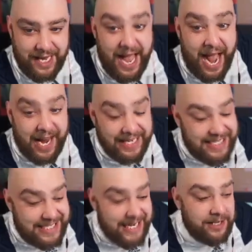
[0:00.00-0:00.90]
And there
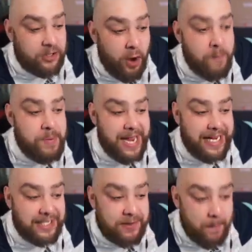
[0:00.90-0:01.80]
still could be
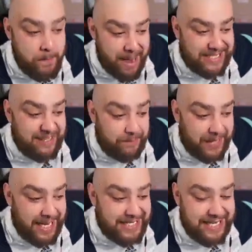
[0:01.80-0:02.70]
some massive
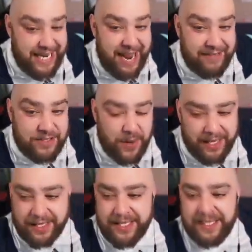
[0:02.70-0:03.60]
players in there as
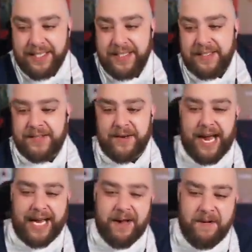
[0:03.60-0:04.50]
well.
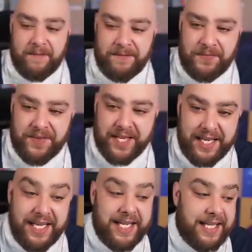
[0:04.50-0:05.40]
Right.
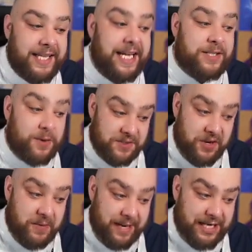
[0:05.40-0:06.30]
This one's going
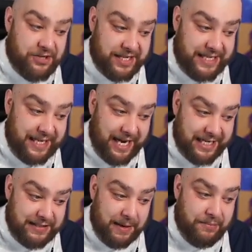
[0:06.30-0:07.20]
to be interesting, guys,
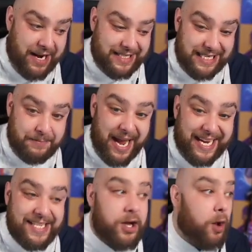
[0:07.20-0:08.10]
for the price of this pack.
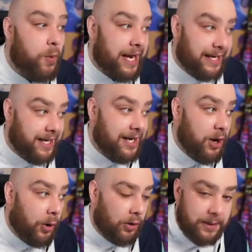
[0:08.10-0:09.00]
He's got to win.
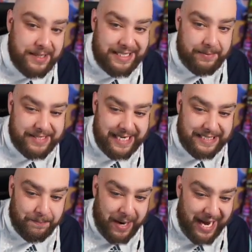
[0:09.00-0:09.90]
Ultimate Team of Season
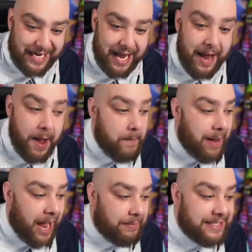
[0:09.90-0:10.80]
pack,
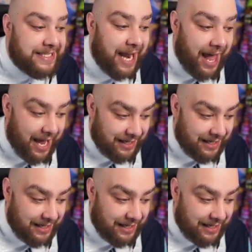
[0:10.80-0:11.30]
Mohamed Salah.